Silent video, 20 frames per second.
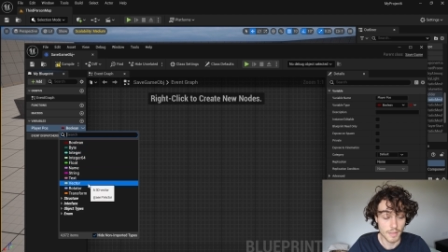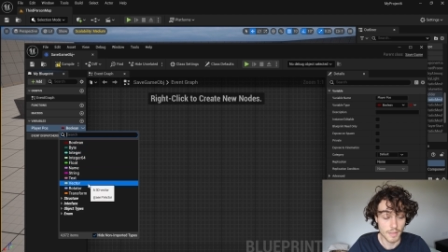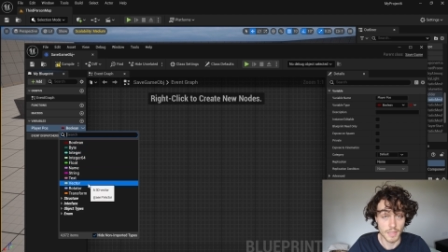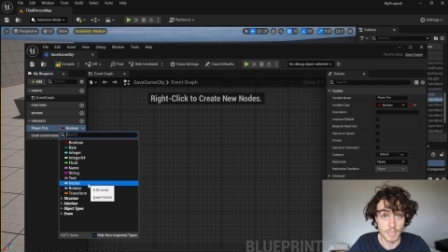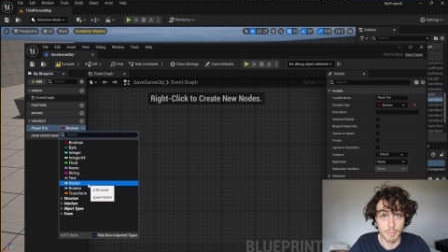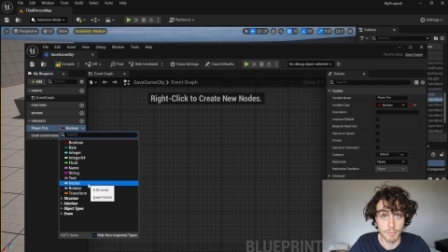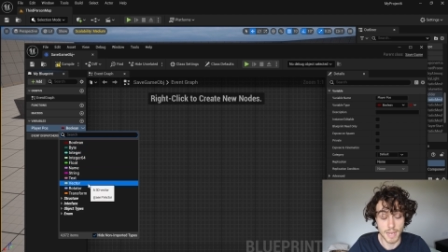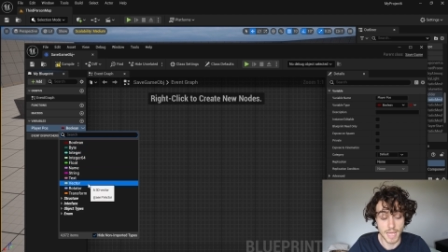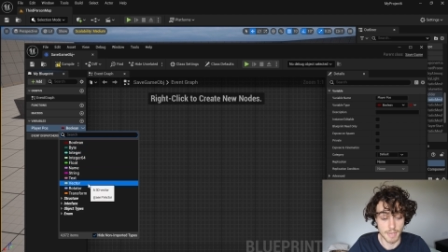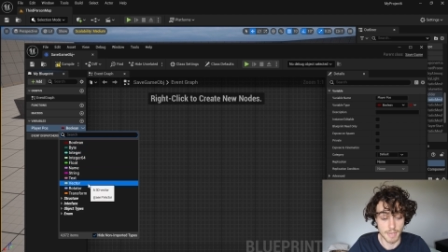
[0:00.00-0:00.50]

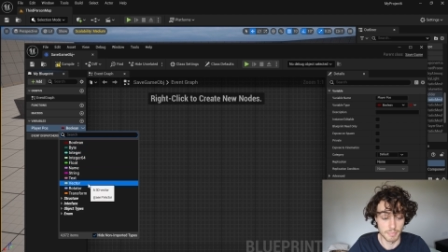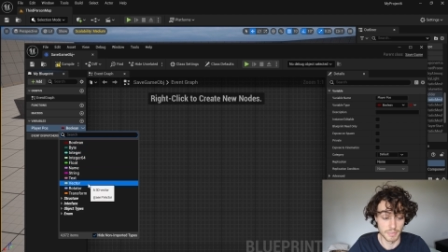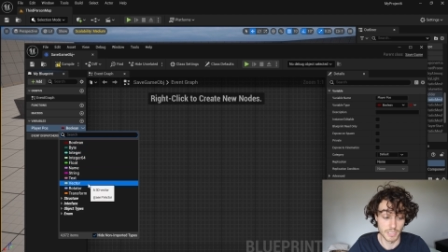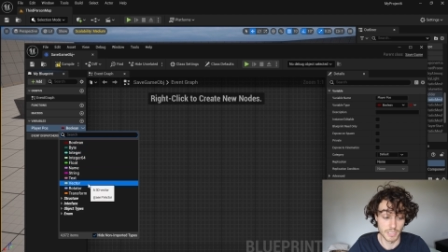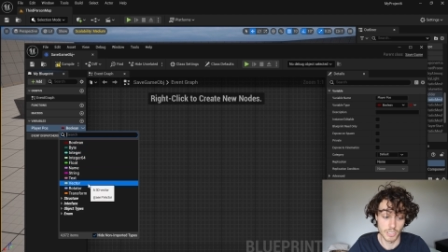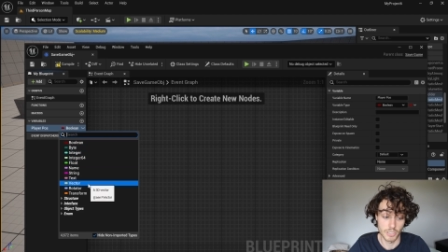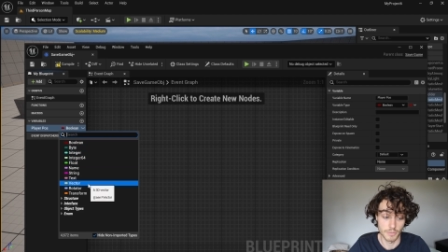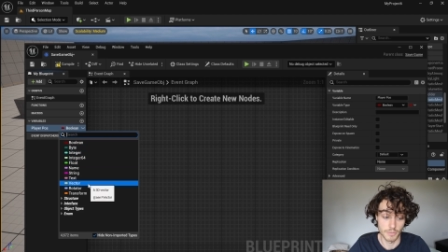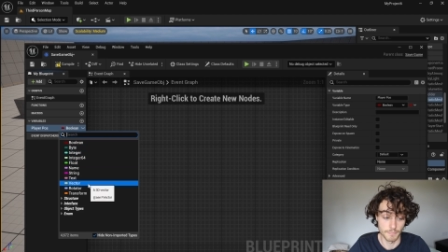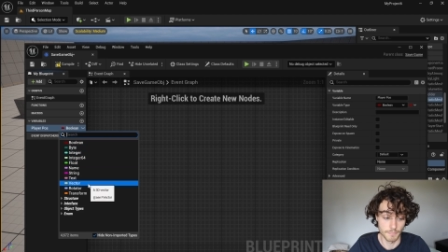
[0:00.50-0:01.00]
the player
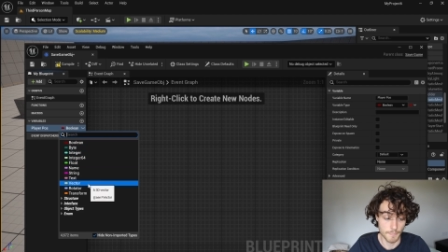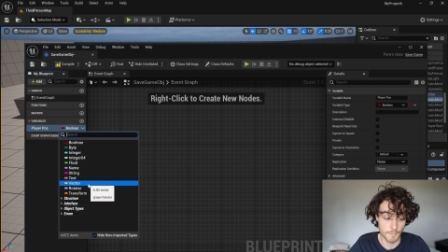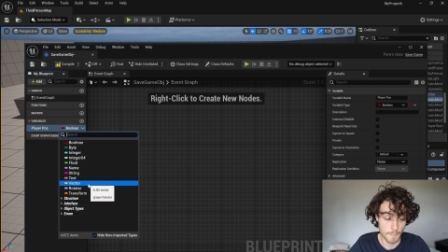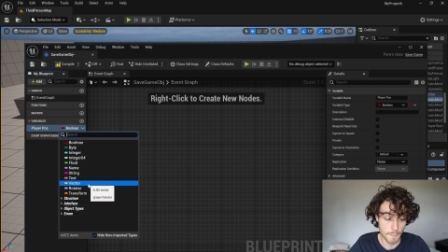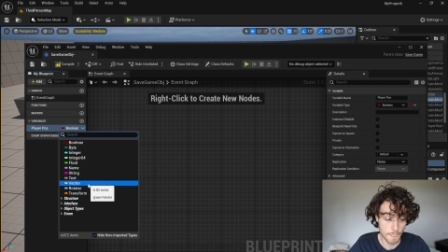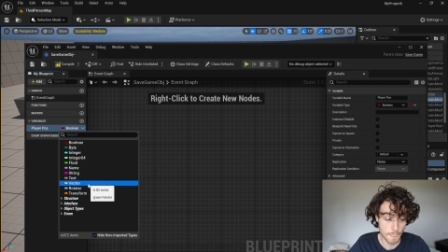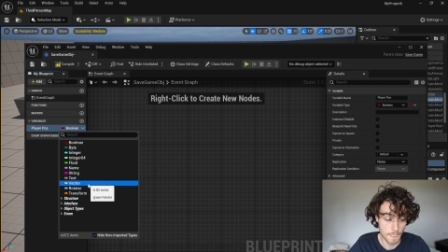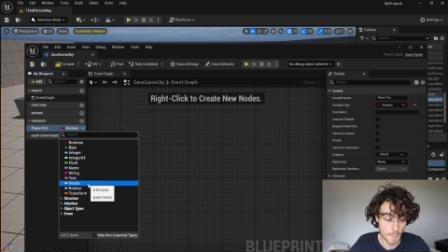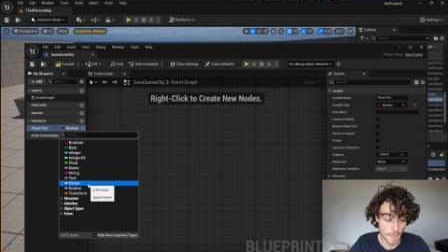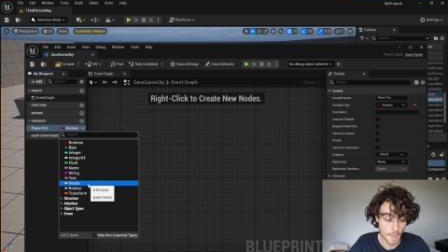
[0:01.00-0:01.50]
position.
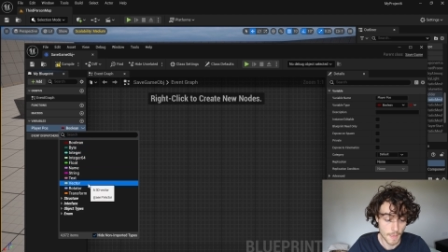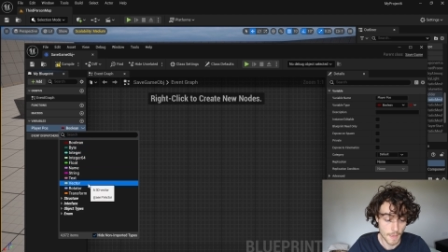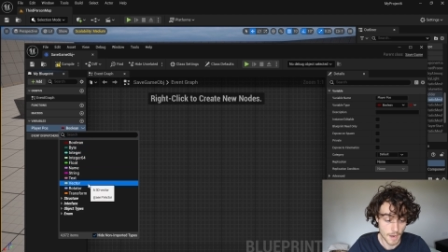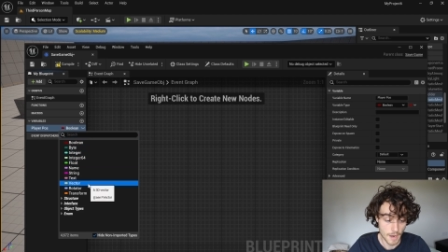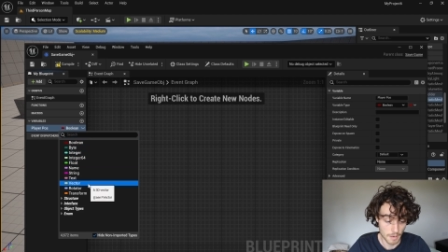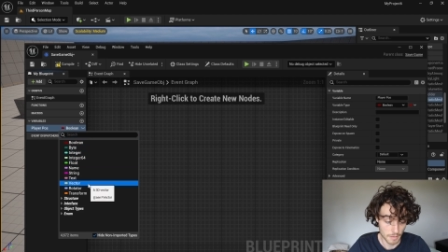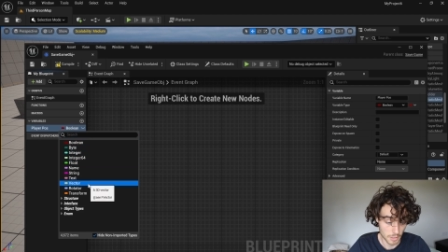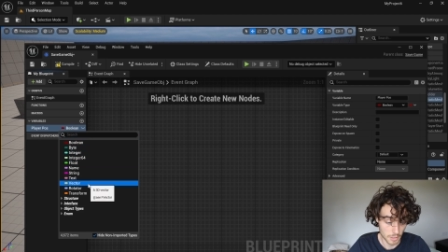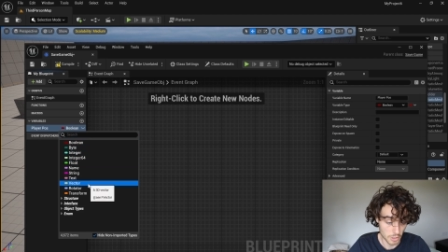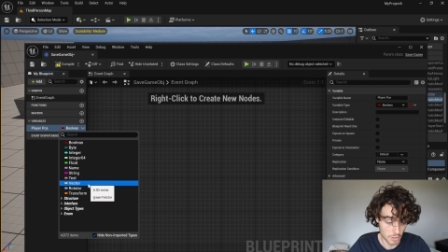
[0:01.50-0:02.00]

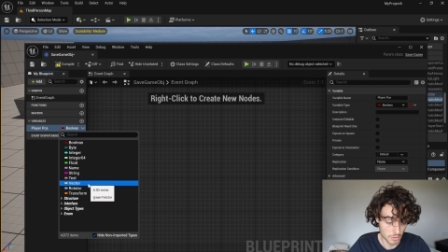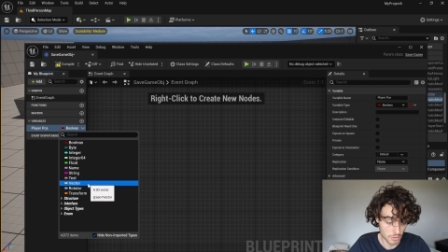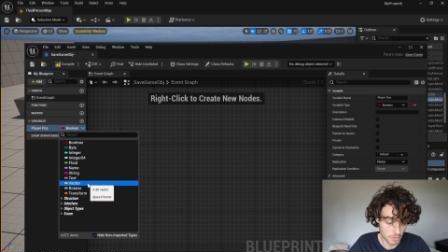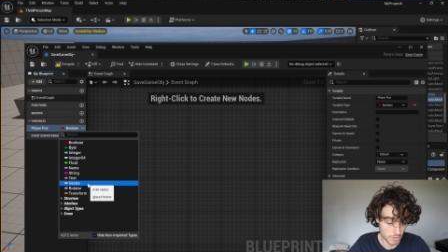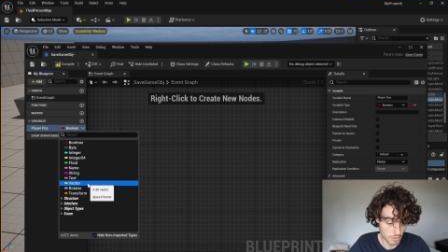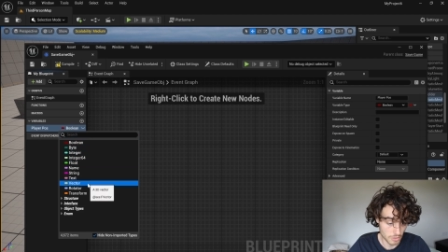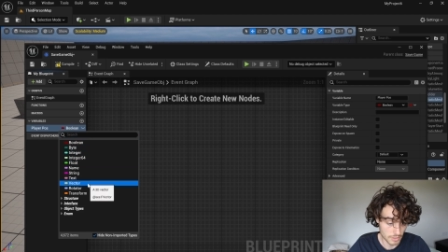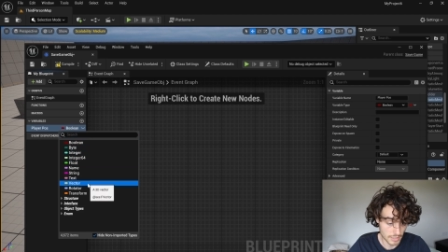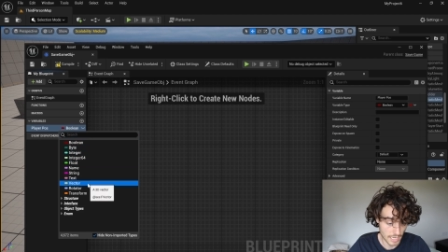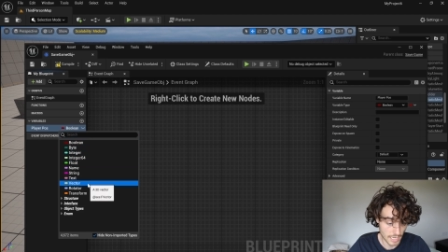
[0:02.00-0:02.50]
I'm going to
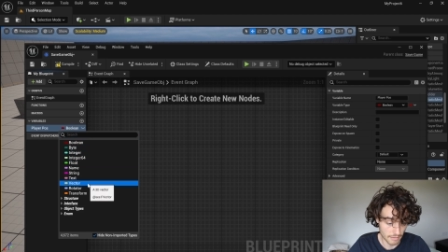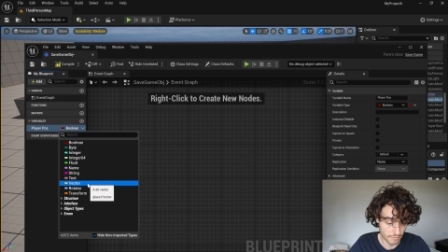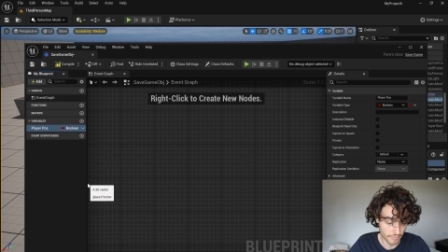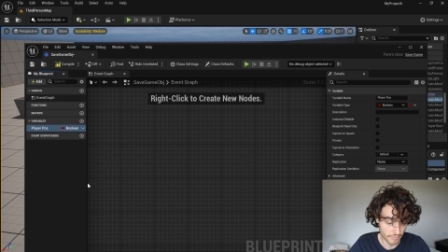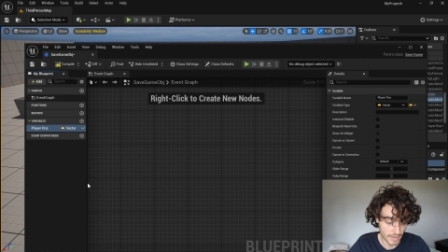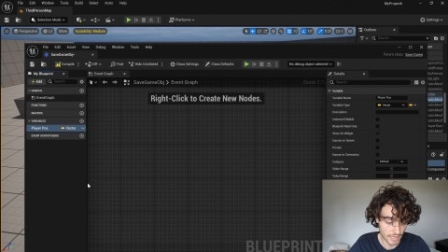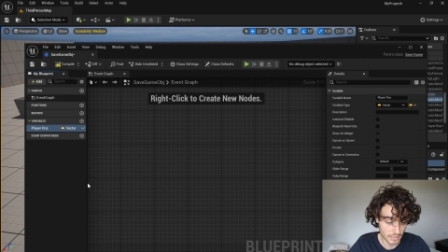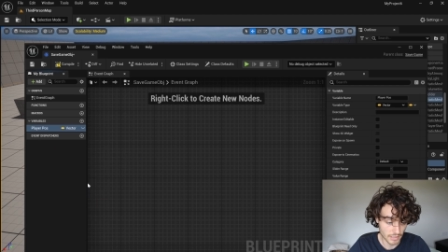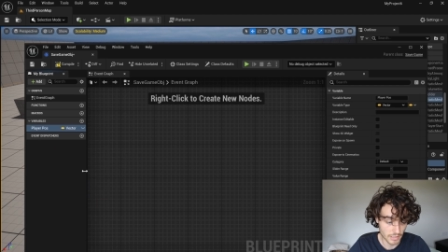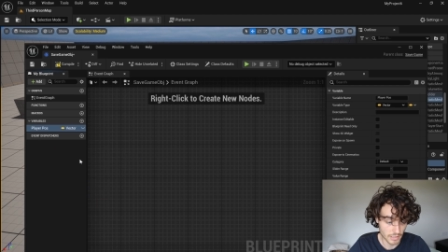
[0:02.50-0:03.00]
choose a
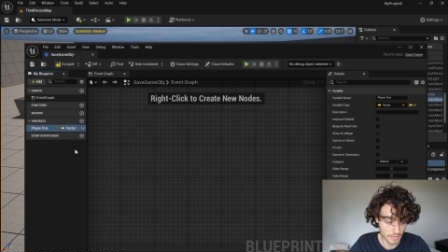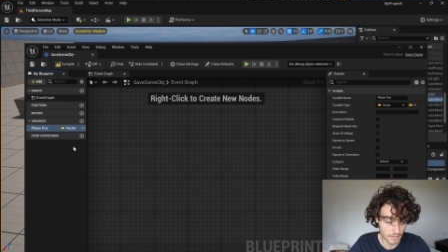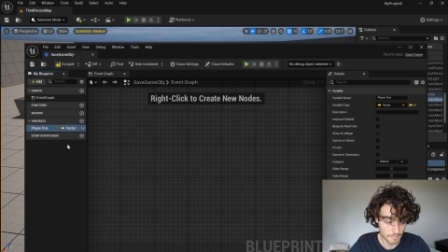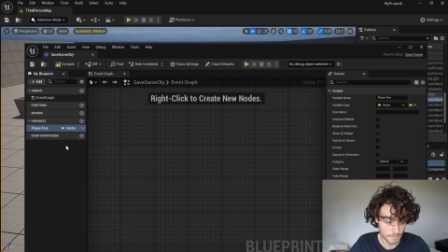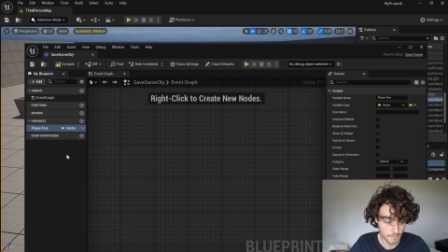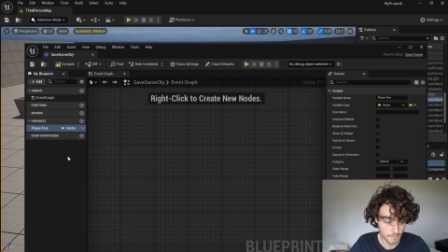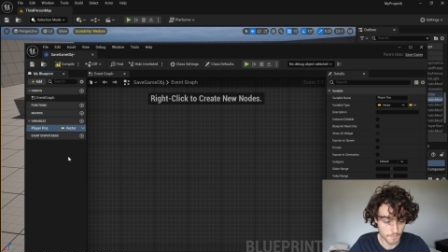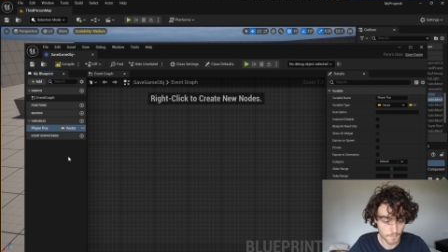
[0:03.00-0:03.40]
vector.